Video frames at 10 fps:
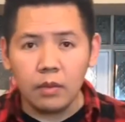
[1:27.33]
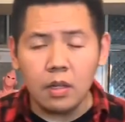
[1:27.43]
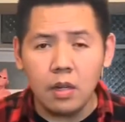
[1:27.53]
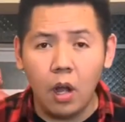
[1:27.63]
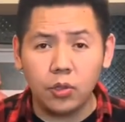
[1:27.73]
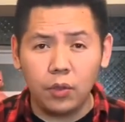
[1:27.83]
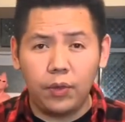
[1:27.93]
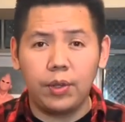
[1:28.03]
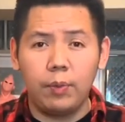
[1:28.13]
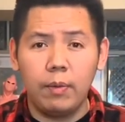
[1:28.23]
Also
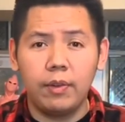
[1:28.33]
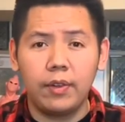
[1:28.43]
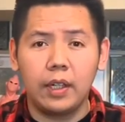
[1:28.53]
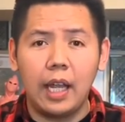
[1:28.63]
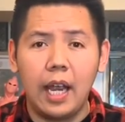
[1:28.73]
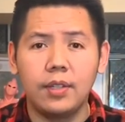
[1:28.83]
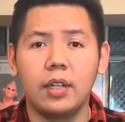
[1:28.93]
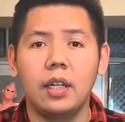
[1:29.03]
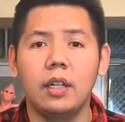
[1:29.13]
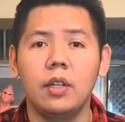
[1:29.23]
for the rim of your glass,
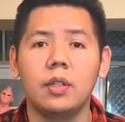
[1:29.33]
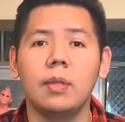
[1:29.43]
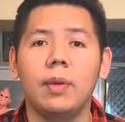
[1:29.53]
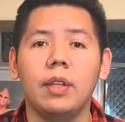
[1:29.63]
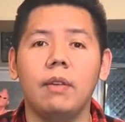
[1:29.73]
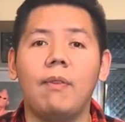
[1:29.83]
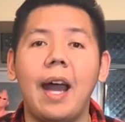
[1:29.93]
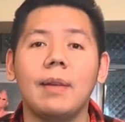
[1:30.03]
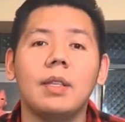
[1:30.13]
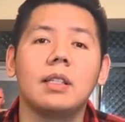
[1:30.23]
you're gonna need some of the
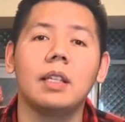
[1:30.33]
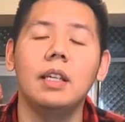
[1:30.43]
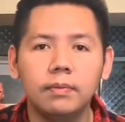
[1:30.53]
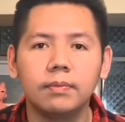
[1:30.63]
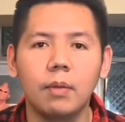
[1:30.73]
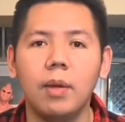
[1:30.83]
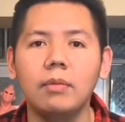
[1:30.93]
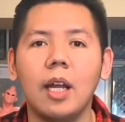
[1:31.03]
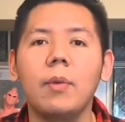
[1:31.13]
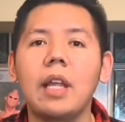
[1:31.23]
vitamin C, but
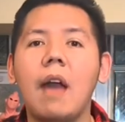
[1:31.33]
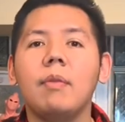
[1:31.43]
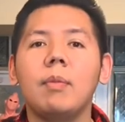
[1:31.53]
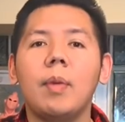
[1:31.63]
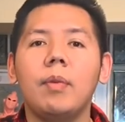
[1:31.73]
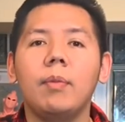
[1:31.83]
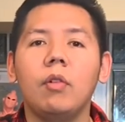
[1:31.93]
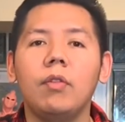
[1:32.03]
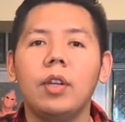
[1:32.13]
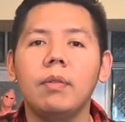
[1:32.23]
I already have them in my rim
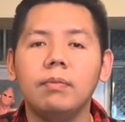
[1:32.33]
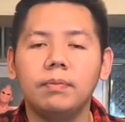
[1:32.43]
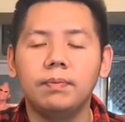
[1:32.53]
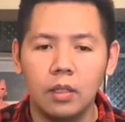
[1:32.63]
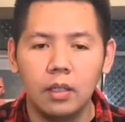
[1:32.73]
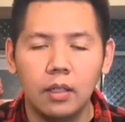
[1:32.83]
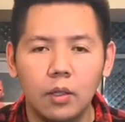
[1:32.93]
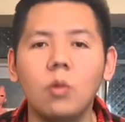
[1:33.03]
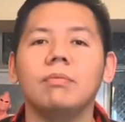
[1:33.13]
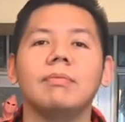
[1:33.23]
over here.
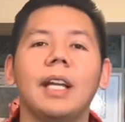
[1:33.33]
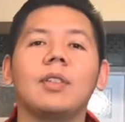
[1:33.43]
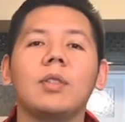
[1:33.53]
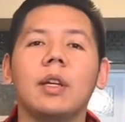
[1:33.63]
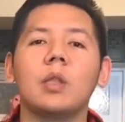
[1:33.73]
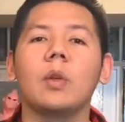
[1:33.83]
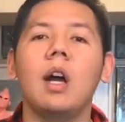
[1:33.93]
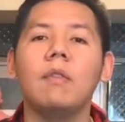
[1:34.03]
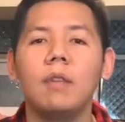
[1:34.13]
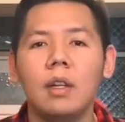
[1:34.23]
Cool, and to start this one
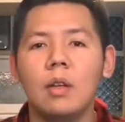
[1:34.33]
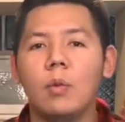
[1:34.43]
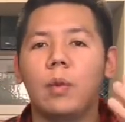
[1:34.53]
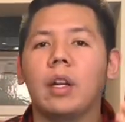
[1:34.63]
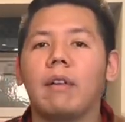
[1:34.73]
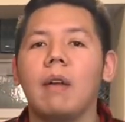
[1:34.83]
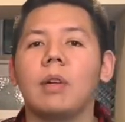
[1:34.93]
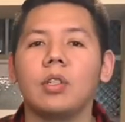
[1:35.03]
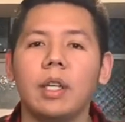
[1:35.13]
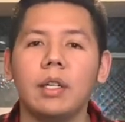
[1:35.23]
off, we're gonna grab our
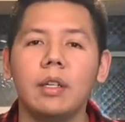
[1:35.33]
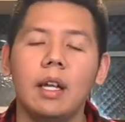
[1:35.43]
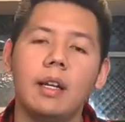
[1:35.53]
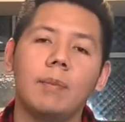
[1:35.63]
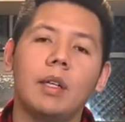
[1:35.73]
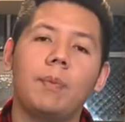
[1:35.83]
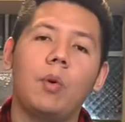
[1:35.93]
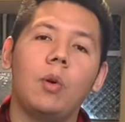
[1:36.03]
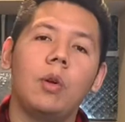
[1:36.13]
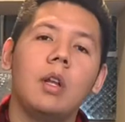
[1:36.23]
shaker, and I'm gonna
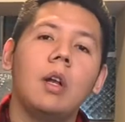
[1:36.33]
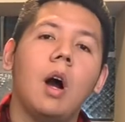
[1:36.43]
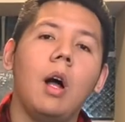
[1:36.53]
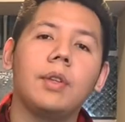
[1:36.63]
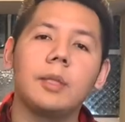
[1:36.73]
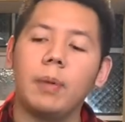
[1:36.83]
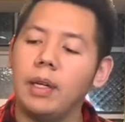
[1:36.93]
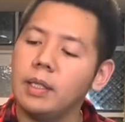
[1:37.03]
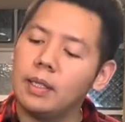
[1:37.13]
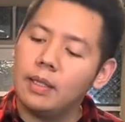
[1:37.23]
pour all the
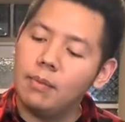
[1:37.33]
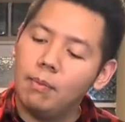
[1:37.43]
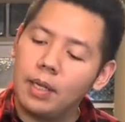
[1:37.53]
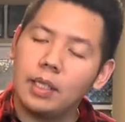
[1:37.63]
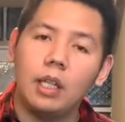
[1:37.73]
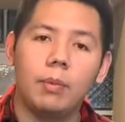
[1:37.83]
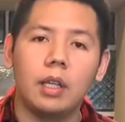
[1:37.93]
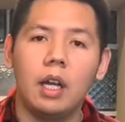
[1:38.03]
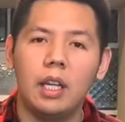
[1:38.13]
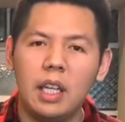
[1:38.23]
spirits, mix a little bit
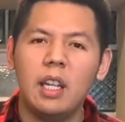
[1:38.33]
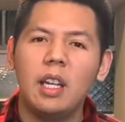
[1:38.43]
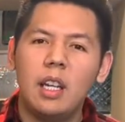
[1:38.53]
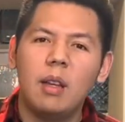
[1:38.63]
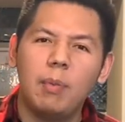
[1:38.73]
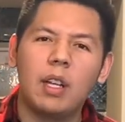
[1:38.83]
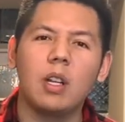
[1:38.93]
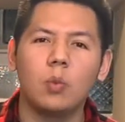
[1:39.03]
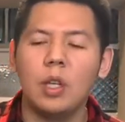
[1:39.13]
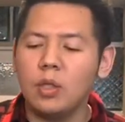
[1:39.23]
of the honey,
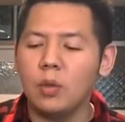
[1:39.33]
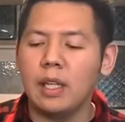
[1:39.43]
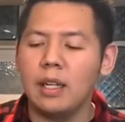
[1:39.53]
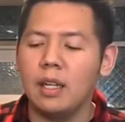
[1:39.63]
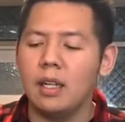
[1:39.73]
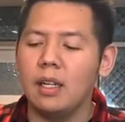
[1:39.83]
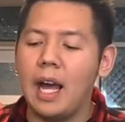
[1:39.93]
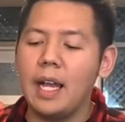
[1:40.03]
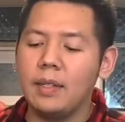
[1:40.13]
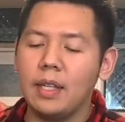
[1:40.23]
because once you get
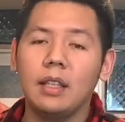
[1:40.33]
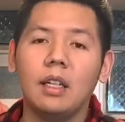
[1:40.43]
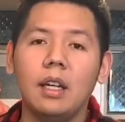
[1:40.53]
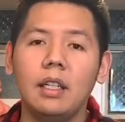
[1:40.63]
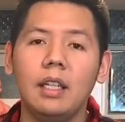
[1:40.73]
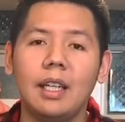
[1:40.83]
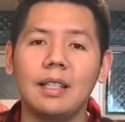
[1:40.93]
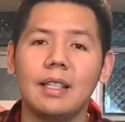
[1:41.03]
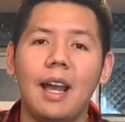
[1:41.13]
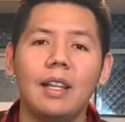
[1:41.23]
ice and the honey
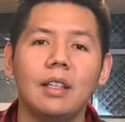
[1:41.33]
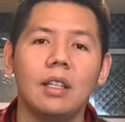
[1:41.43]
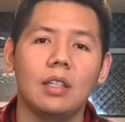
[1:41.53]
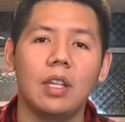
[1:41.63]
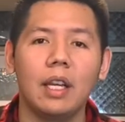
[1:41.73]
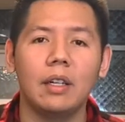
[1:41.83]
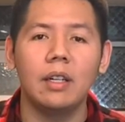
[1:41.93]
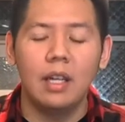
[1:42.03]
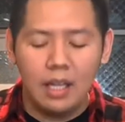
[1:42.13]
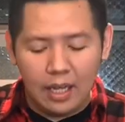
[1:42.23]
inside the
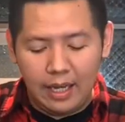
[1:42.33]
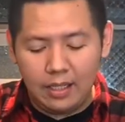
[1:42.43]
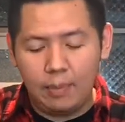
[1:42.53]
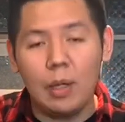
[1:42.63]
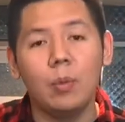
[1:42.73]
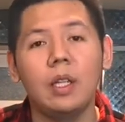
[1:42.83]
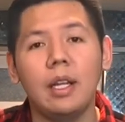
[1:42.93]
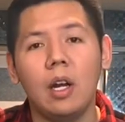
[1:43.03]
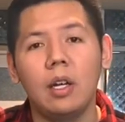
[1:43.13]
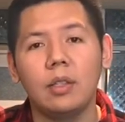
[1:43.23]
shaker, it's gonna be really
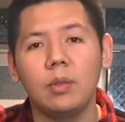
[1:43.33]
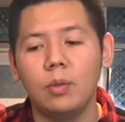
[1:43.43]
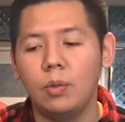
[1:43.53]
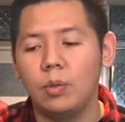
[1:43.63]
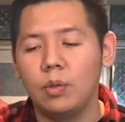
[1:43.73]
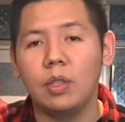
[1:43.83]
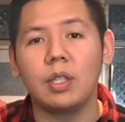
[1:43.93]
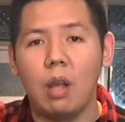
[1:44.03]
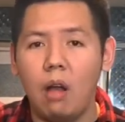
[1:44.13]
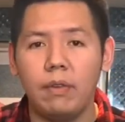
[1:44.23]
hard to
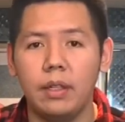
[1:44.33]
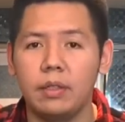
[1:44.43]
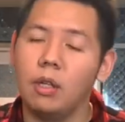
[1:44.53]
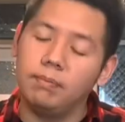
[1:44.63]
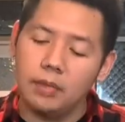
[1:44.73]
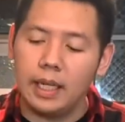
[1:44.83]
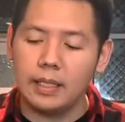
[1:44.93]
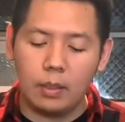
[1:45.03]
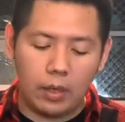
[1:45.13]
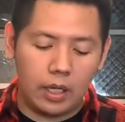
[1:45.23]
dissolve it. So like I
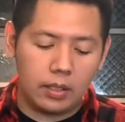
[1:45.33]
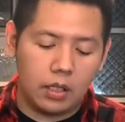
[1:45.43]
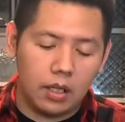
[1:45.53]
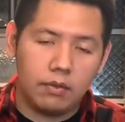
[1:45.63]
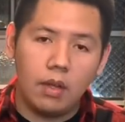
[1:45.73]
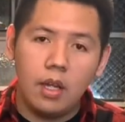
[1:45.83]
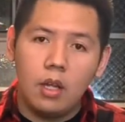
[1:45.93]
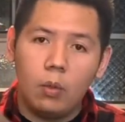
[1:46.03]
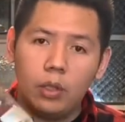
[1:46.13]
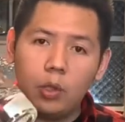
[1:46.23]
said, we're gonna start off
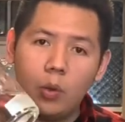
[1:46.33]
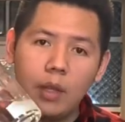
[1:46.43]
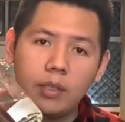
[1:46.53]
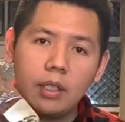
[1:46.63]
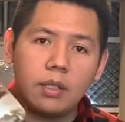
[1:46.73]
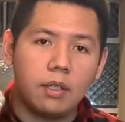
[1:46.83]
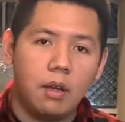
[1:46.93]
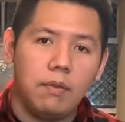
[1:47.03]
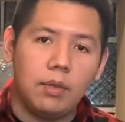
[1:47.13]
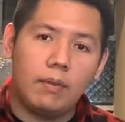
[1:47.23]
with 2 ounces
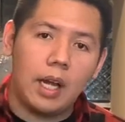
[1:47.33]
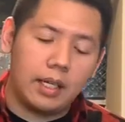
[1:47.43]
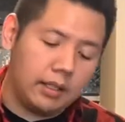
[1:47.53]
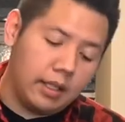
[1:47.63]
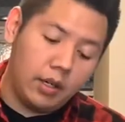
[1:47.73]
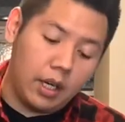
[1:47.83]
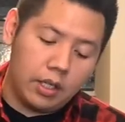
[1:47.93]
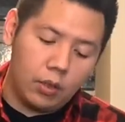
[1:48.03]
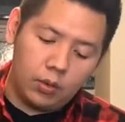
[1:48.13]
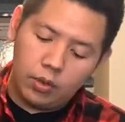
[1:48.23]
of the vodka that you're gonna
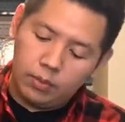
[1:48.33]
use.